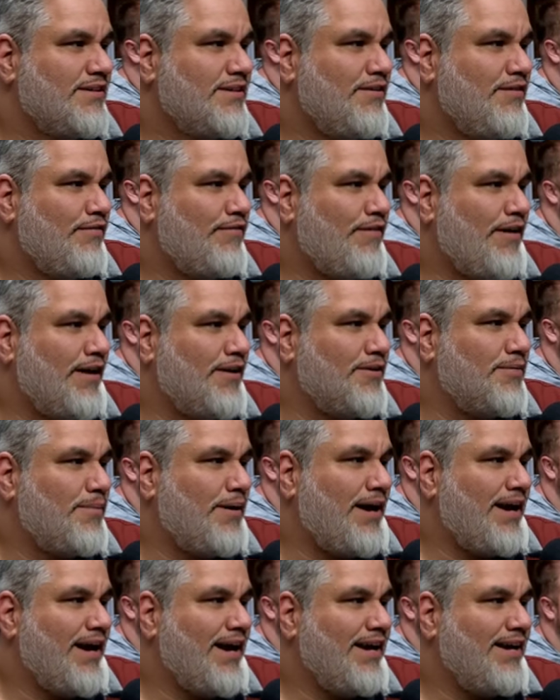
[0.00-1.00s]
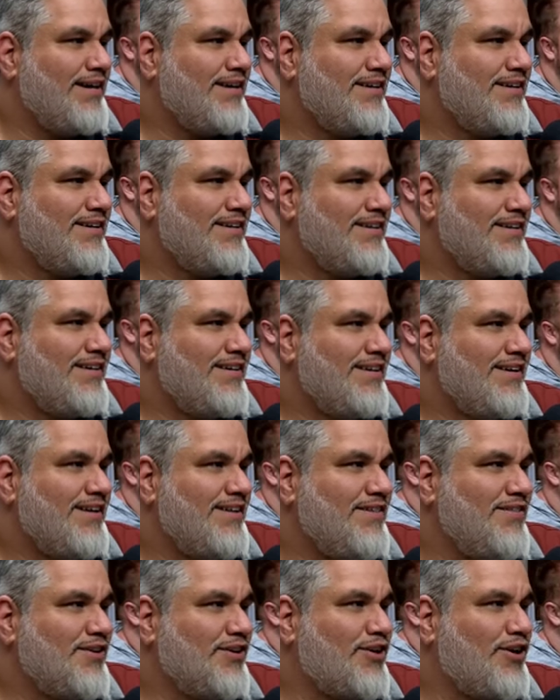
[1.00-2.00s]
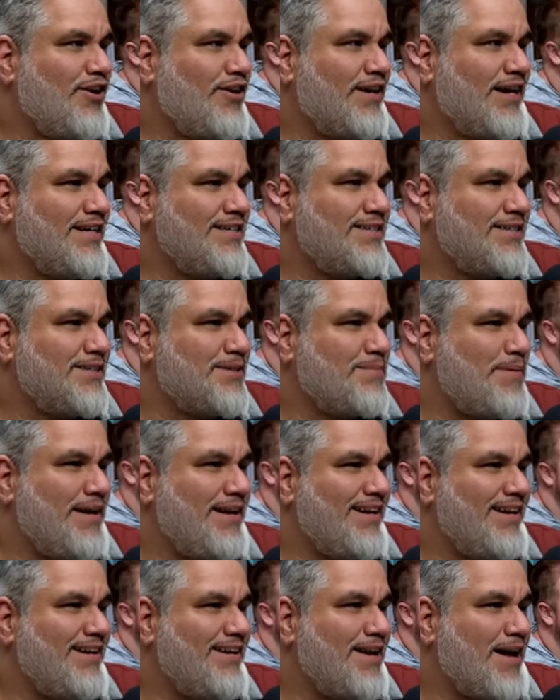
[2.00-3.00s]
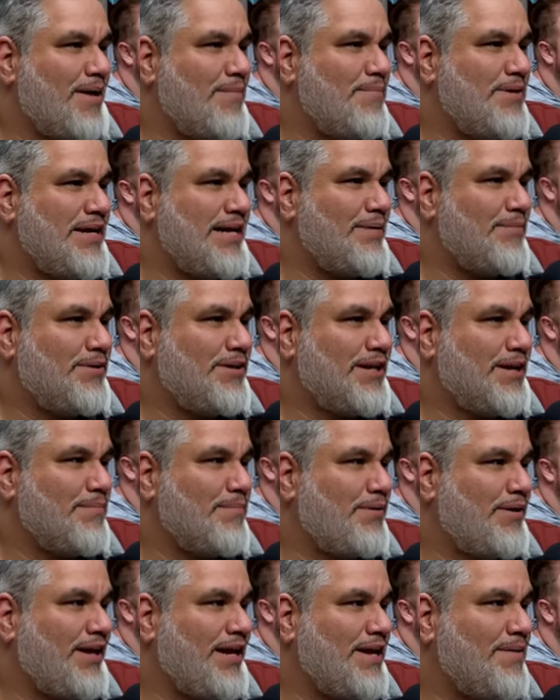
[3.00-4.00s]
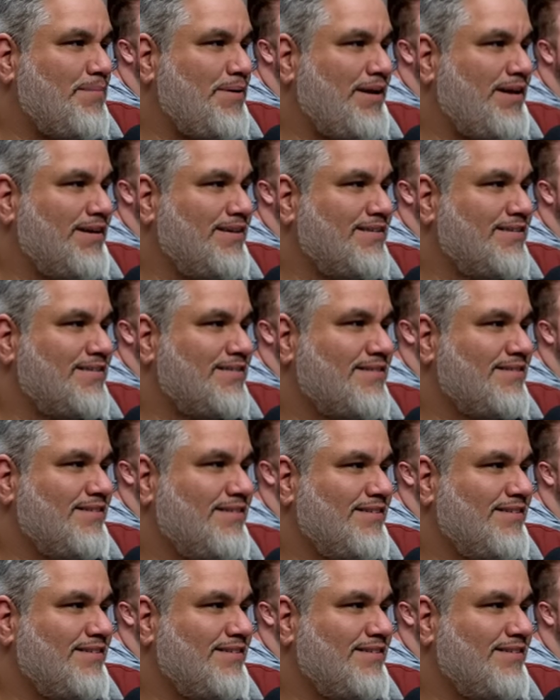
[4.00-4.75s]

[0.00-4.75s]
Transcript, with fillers: Followed by the card I suspended not being able to get played because